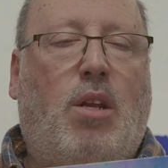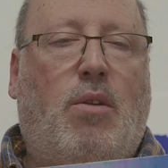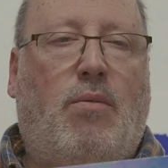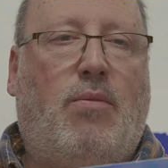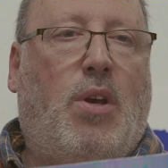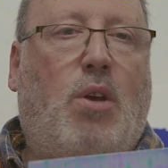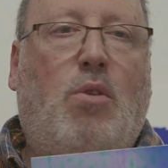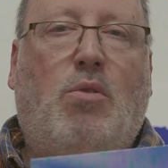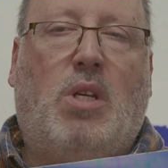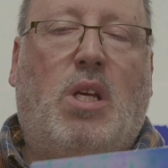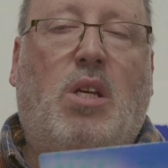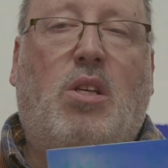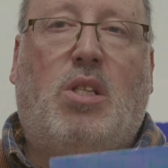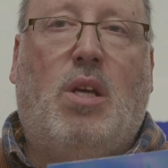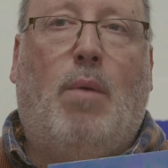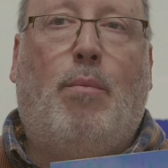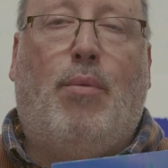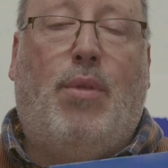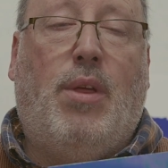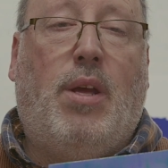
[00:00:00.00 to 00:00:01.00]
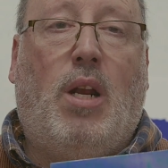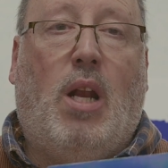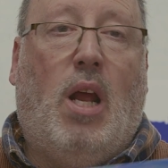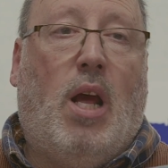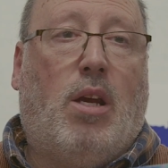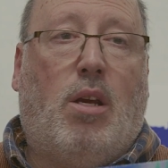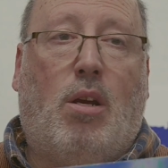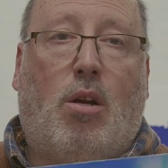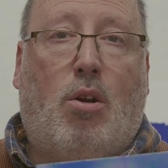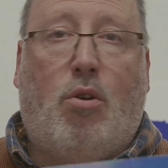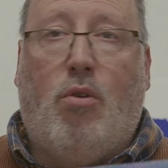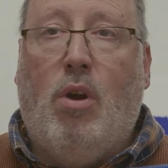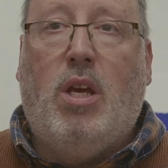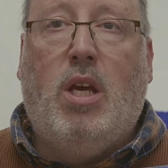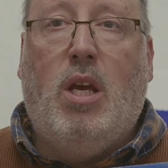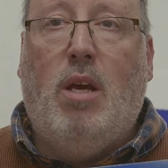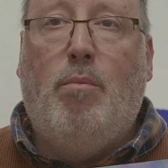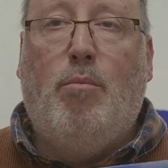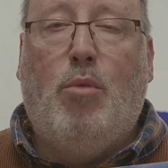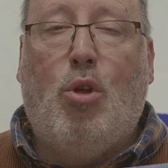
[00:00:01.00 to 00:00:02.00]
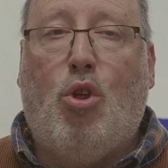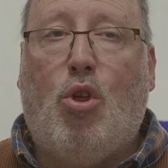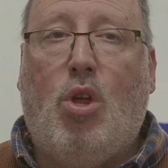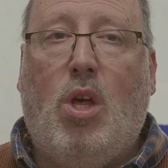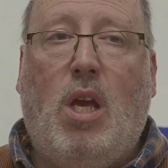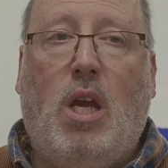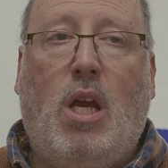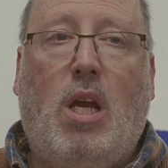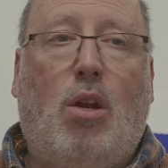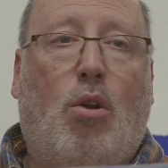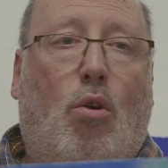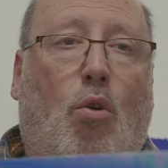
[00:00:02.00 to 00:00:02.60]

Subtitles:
of using something like a Cricut machine